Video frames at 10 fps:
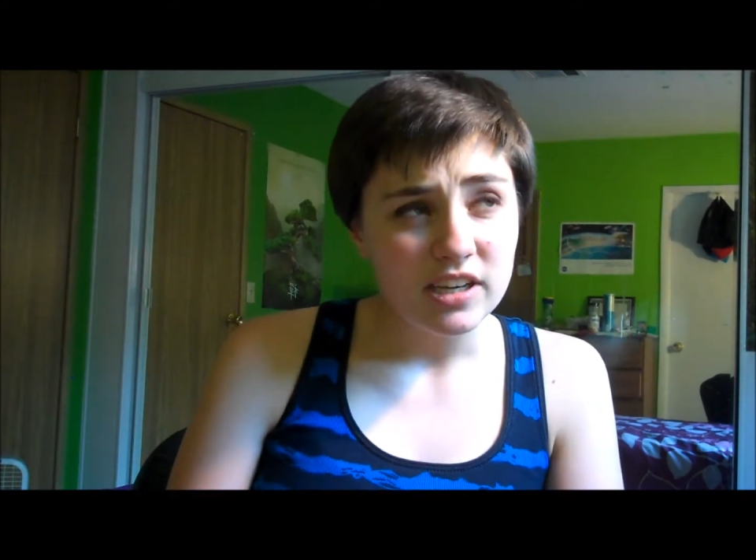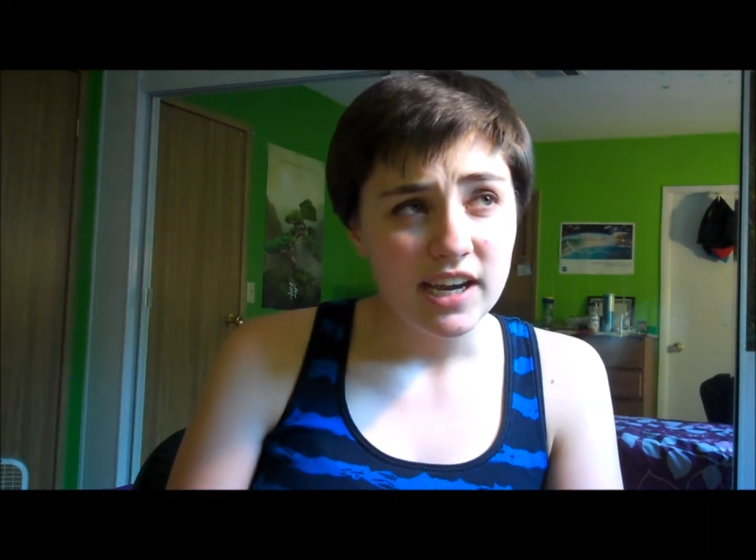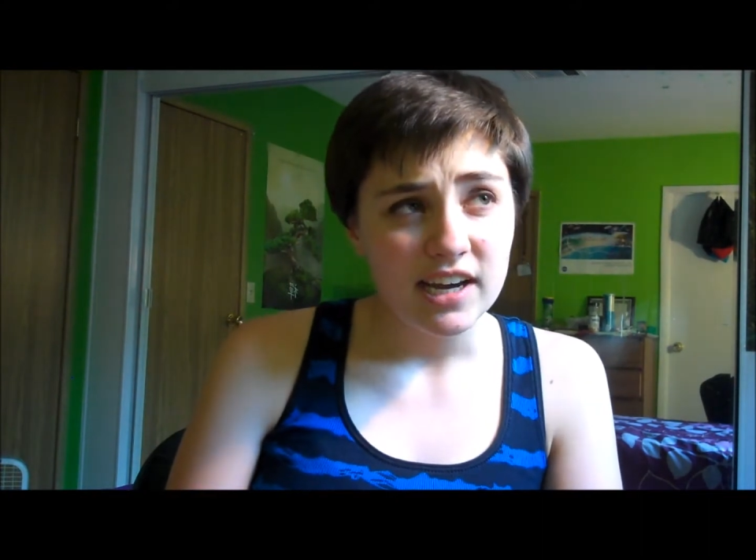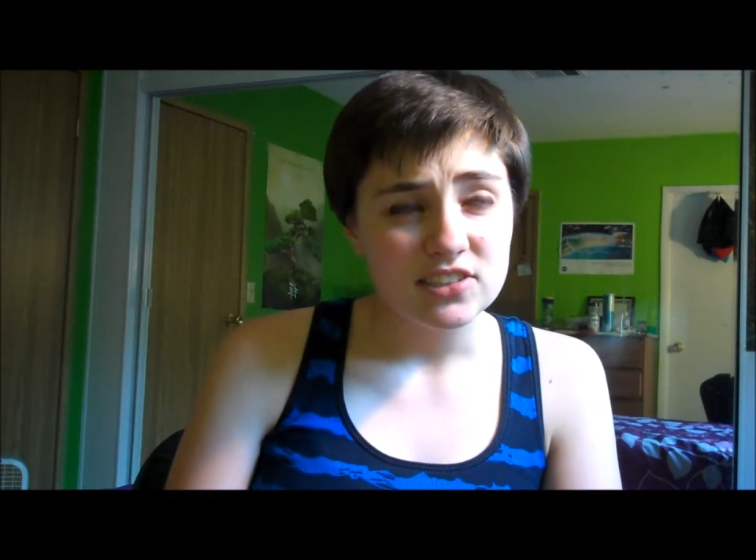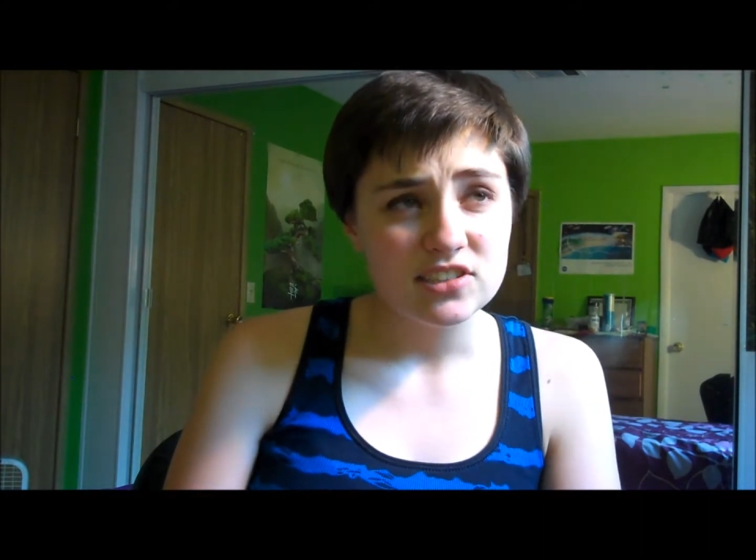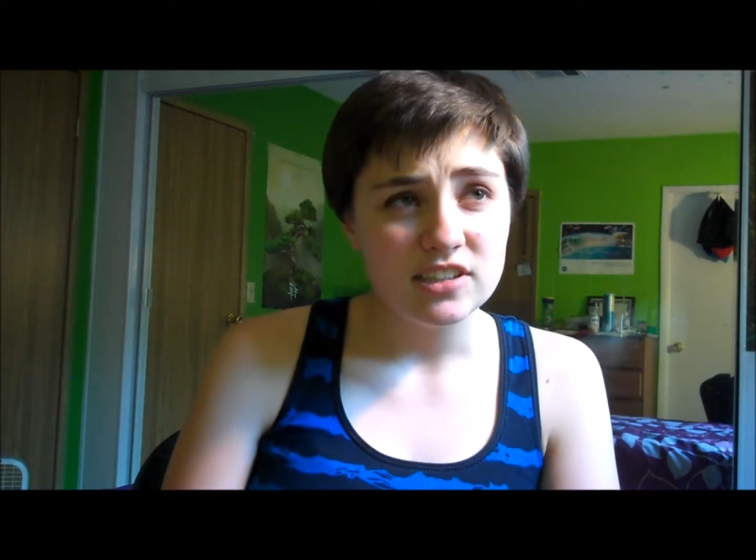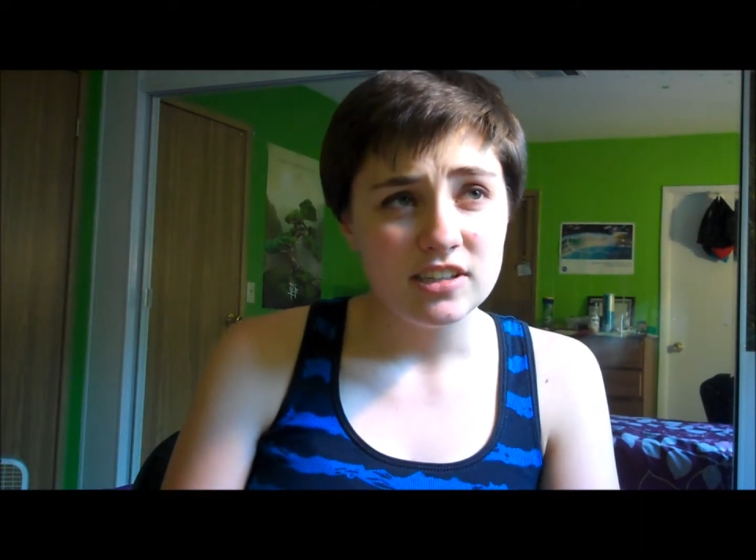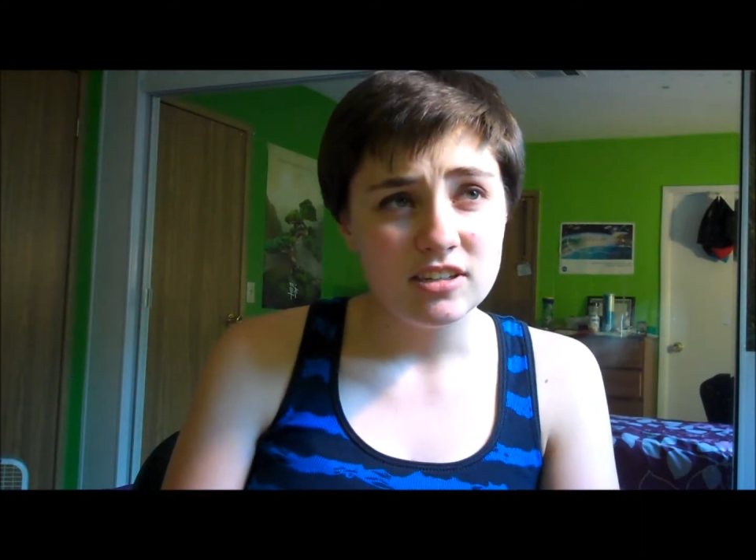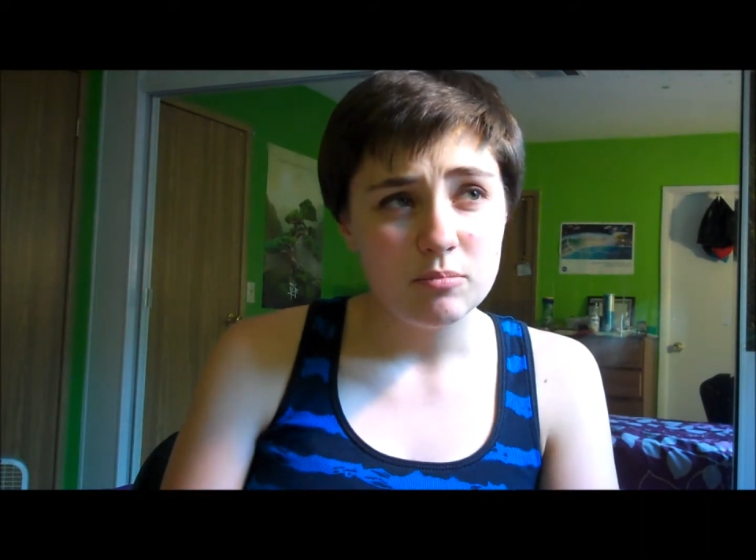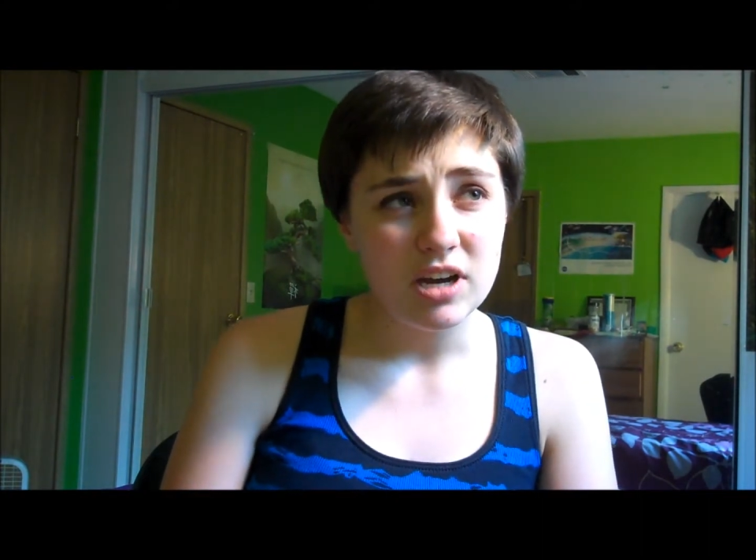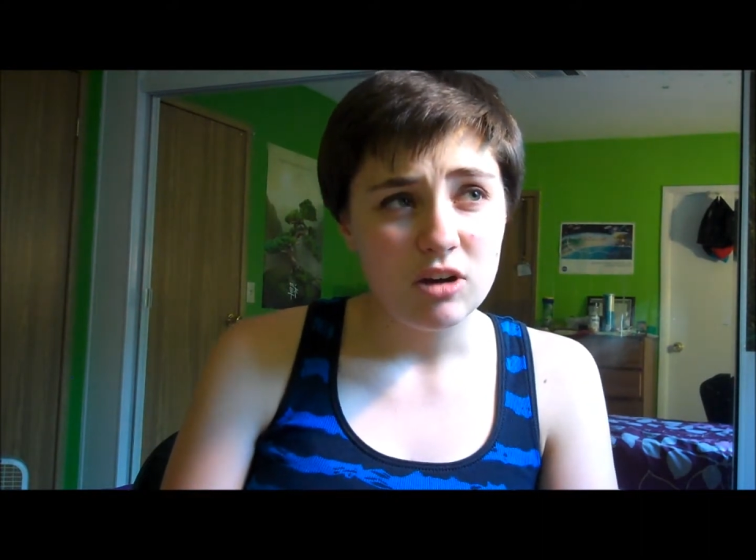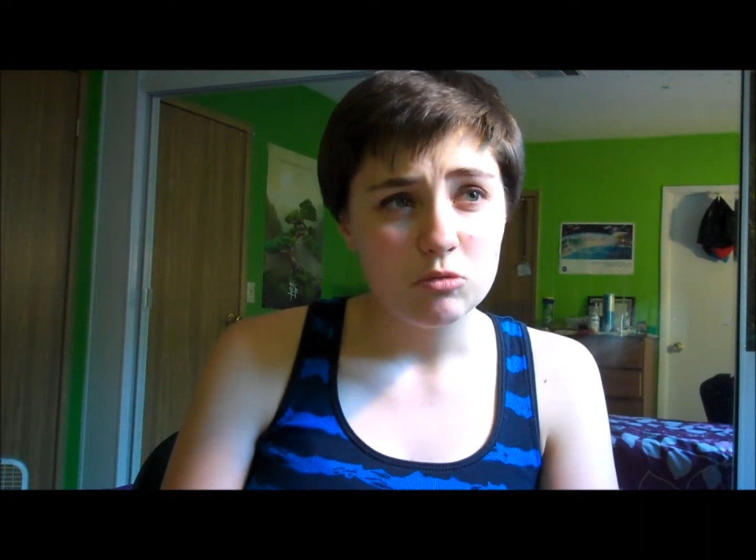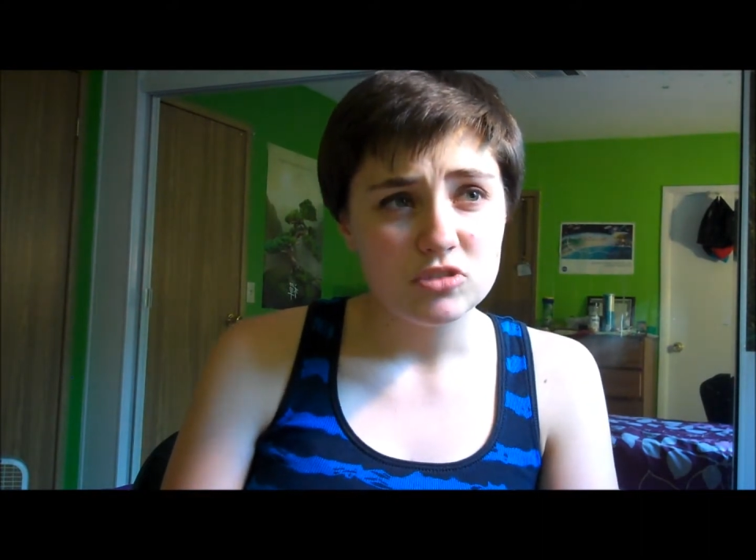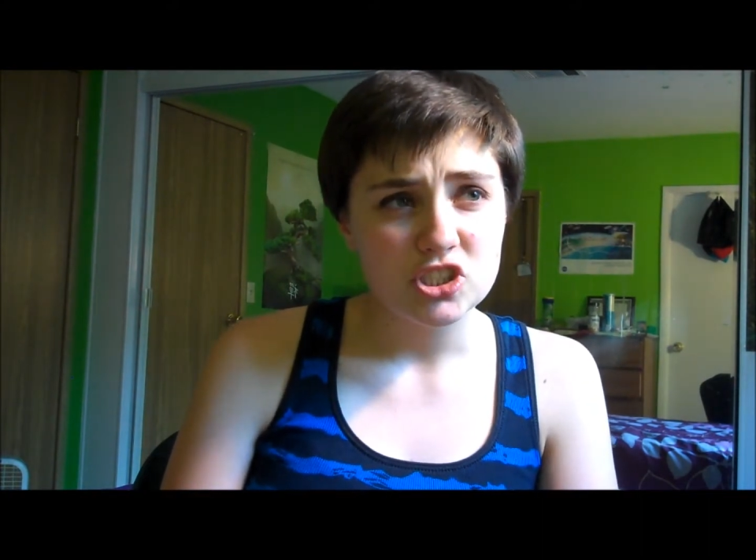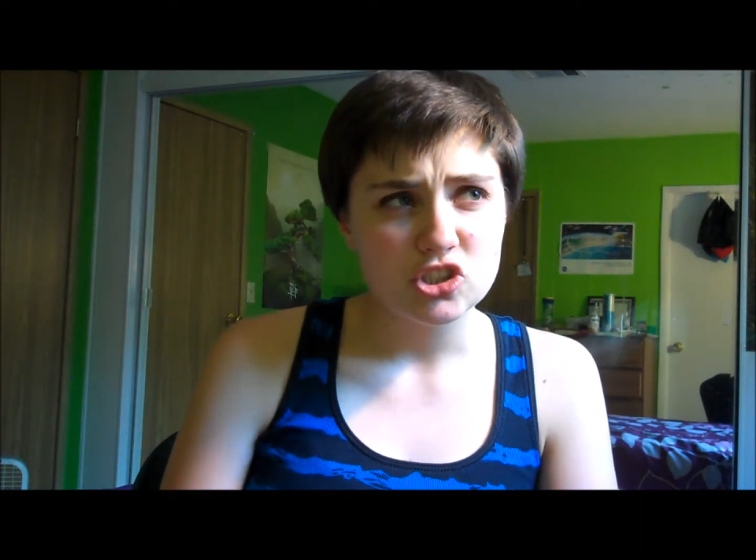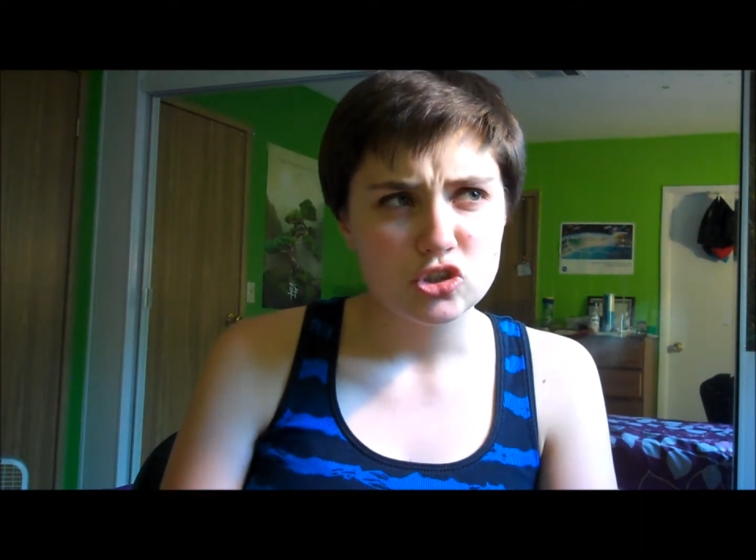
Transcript: casted in about